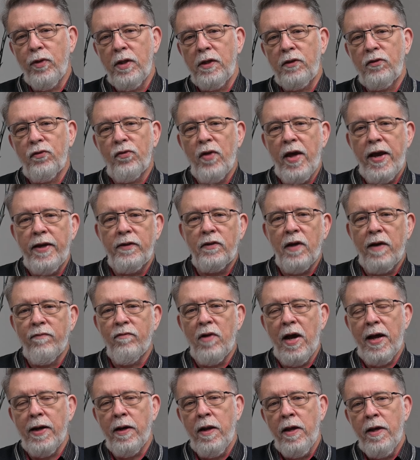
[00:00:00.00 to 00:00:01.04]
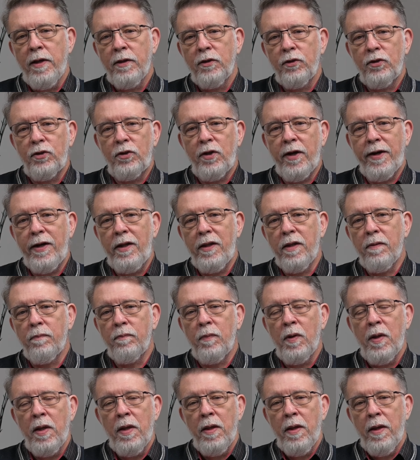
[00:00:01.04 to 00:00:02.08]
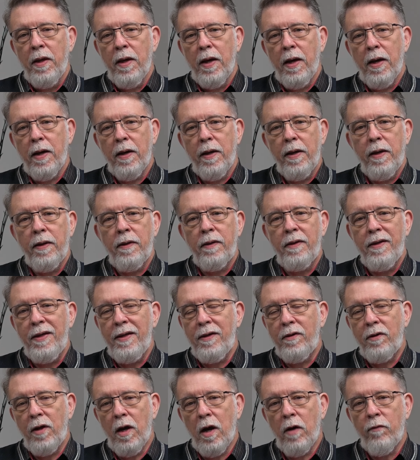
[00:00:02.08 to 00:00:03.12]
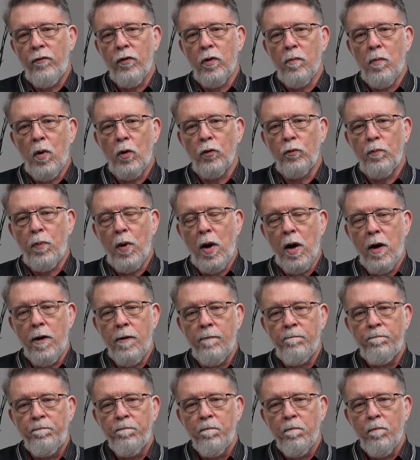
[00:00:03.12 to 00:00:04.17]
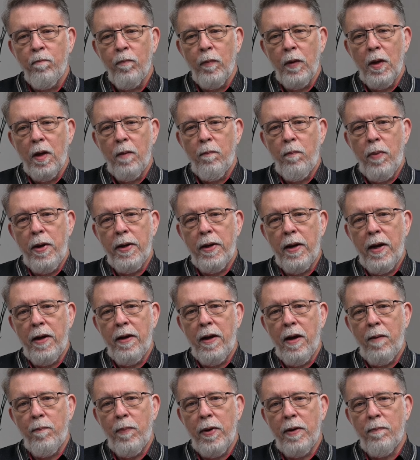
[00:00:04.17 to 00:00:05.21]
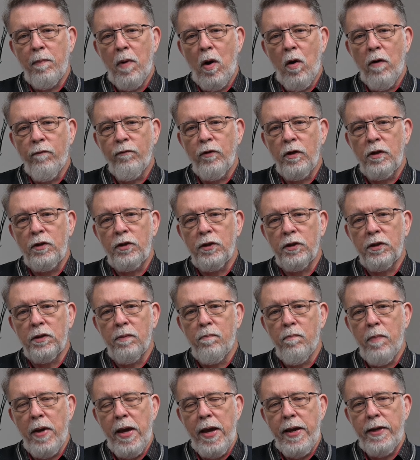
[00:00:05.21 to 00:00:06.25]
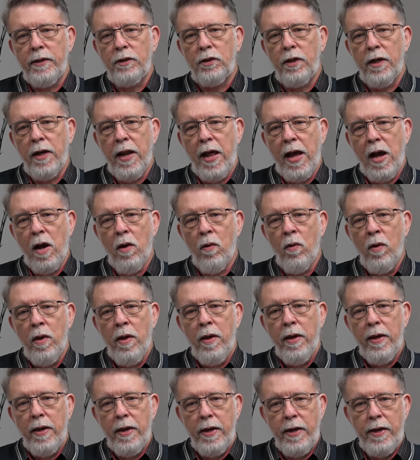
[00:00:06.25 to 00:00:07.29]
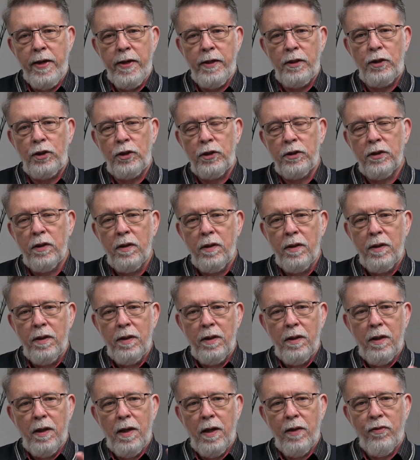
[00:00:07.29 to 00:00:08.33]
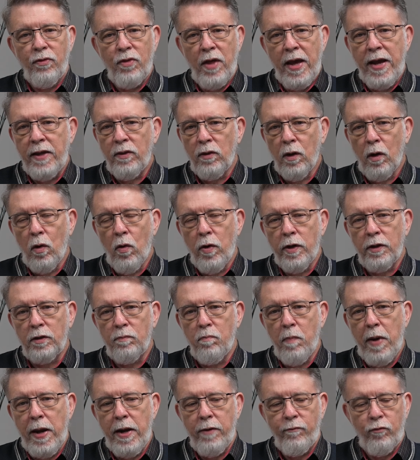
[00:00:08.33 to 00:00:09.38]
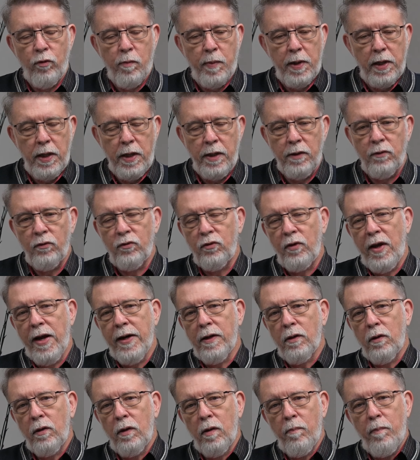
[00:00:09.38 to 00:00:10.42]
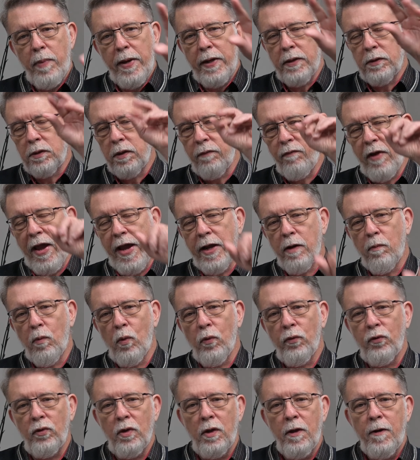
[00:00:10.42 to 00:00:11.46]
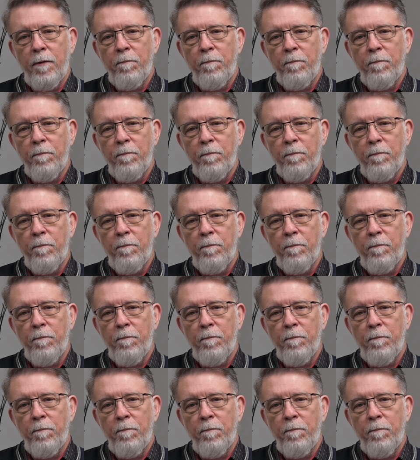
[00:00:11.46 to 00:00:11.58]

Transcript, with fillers: these things. I've not studied them uh, in detail for the most part, but I but I'm often just amazed at how each a uh, thing the Lord has made from an insect to the biggest of animals